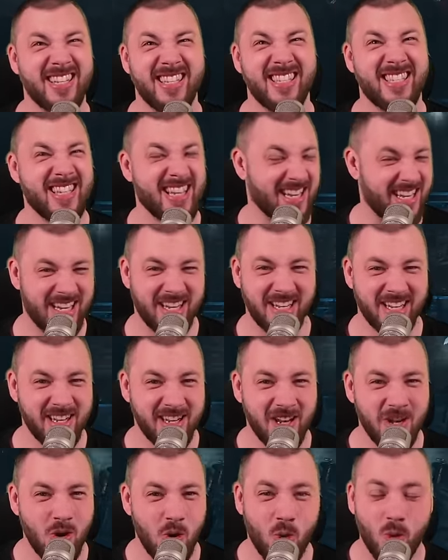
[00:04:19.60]
didn't.
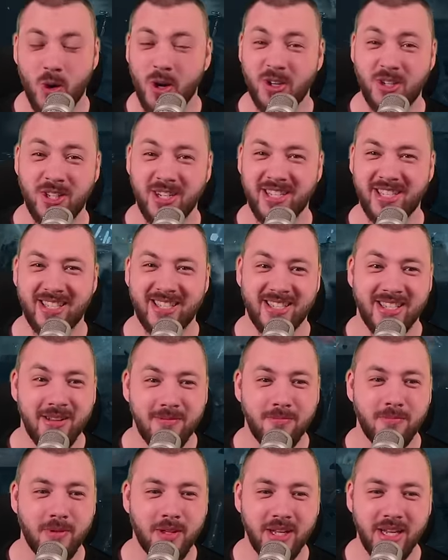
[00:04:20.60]
We're just
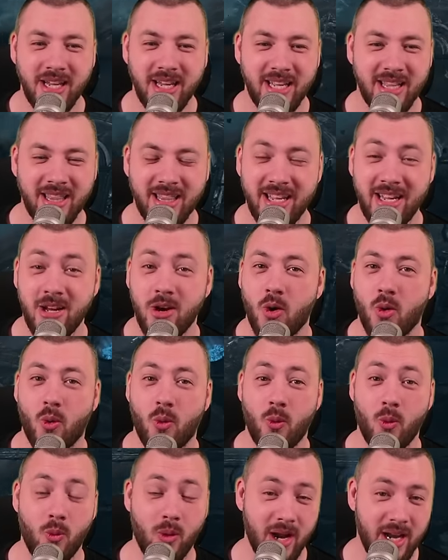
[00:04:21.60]
simply in the
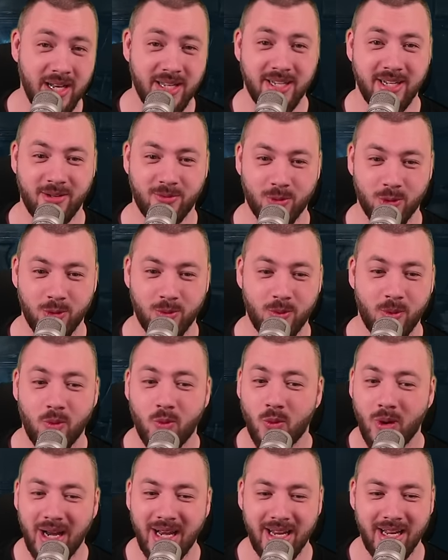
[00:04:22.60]
waiting room,
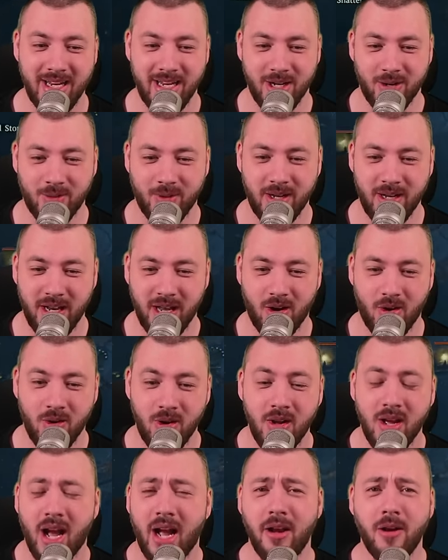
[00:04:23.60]
waiting here right now.
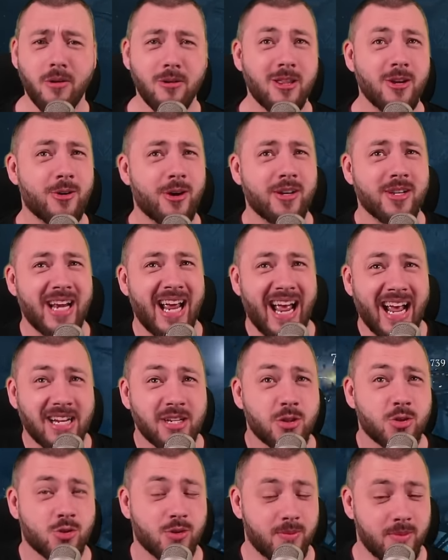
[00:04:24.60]
I know there are
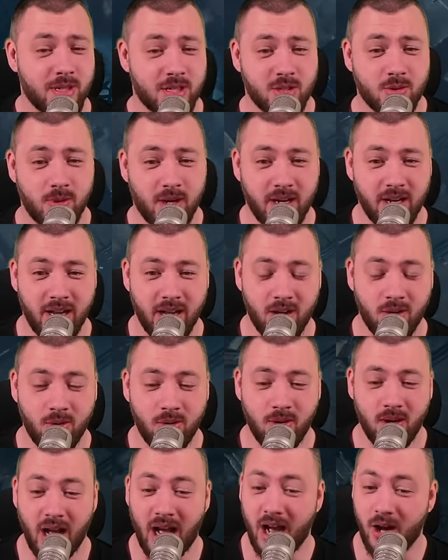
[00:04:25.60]
extremists right
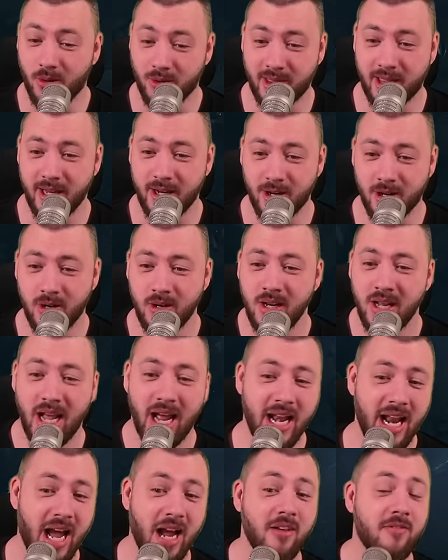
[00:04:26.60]
now out there,
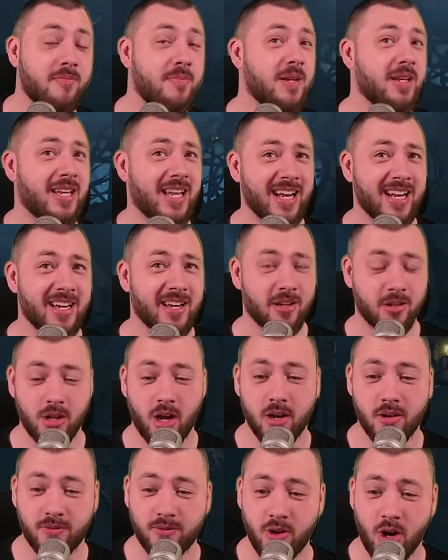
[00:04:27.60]
and I've been getting a lot
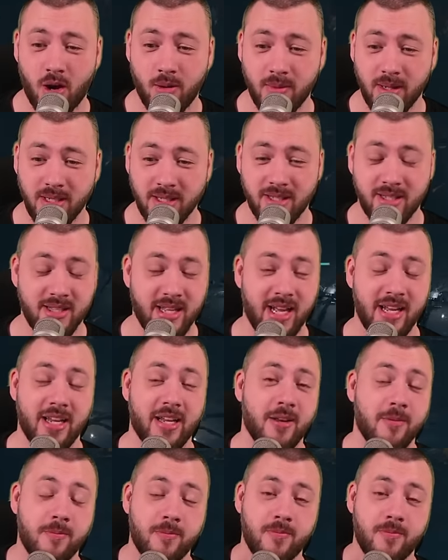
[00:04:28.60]
of comments like,